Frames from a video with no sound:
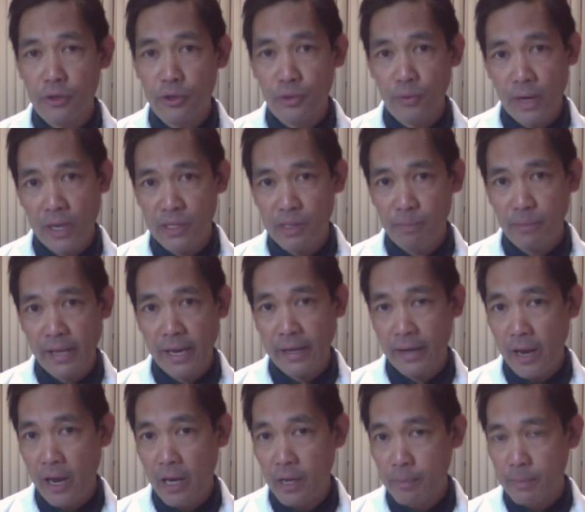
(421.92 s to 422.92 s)
transplant
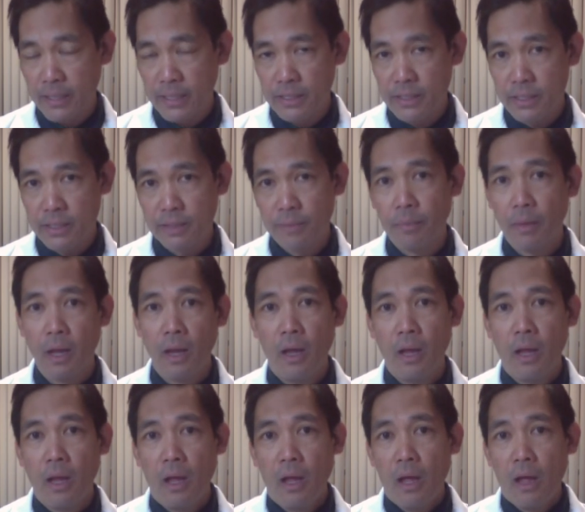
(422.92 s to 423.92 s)
enemas,
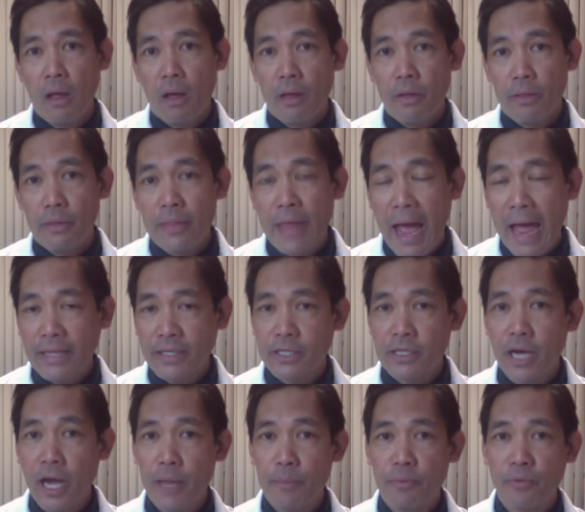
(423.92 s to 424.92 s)
that
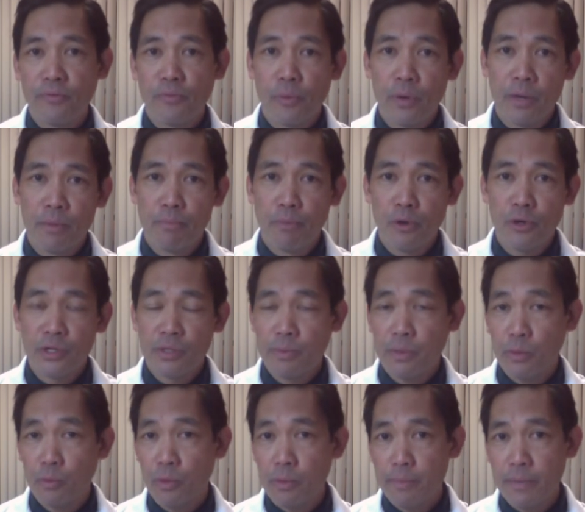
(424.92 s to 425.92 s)
type of
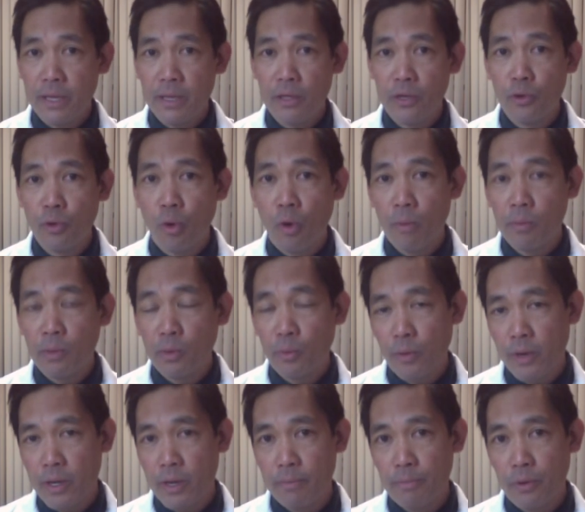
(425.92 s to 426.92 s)
reimbursement would be the normal
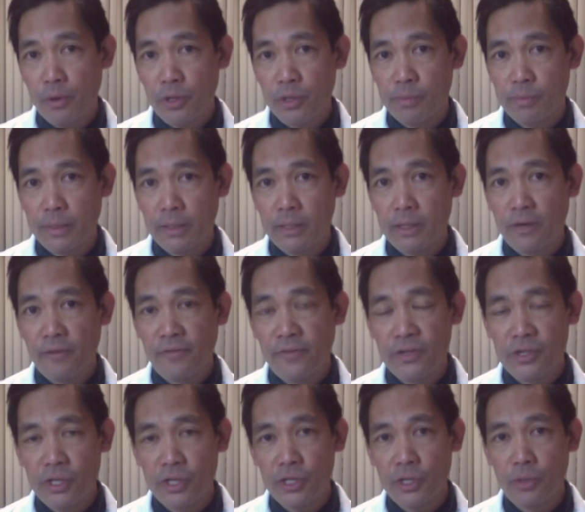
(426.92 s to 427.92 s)
reimbursement that a
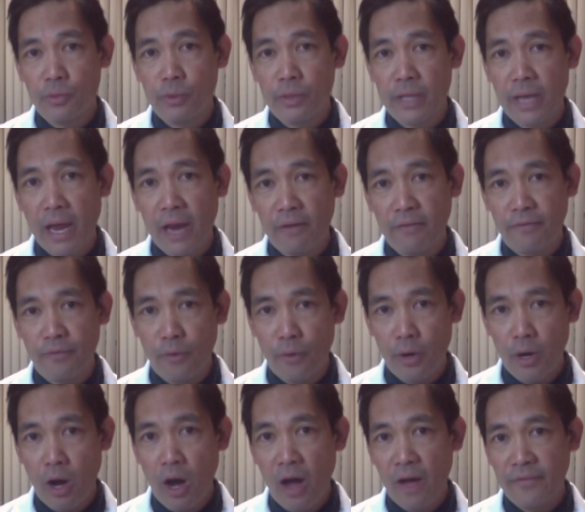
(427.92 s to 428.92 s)
physician would get for
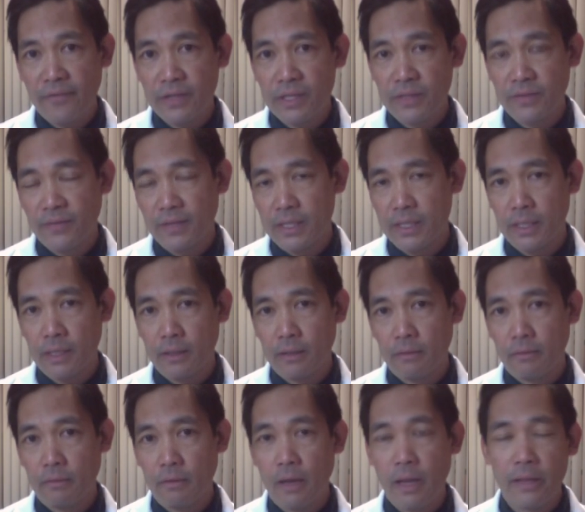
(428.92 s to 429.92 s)
an office visit.
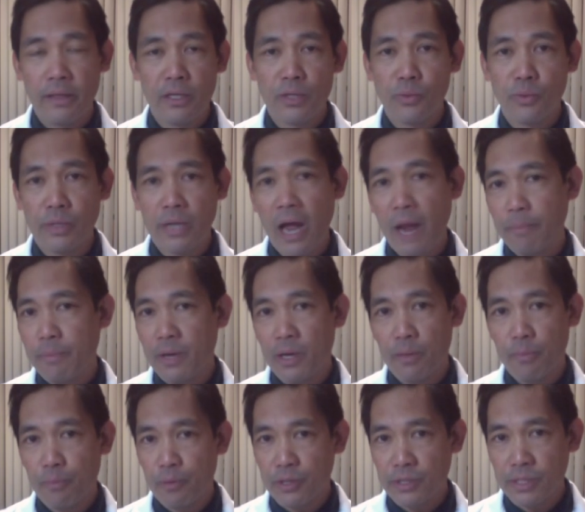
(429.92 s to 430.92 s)
And this would not be
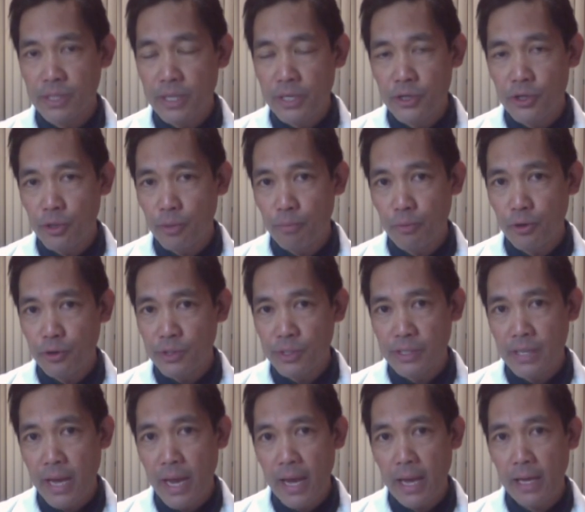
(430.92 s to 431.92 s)
a procedure per
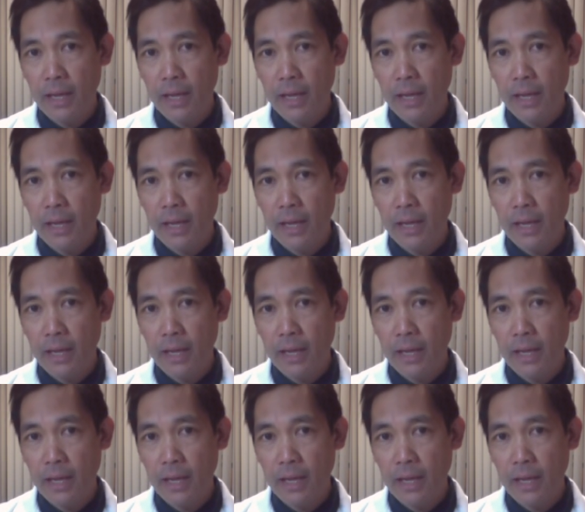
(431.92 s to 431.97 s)
se.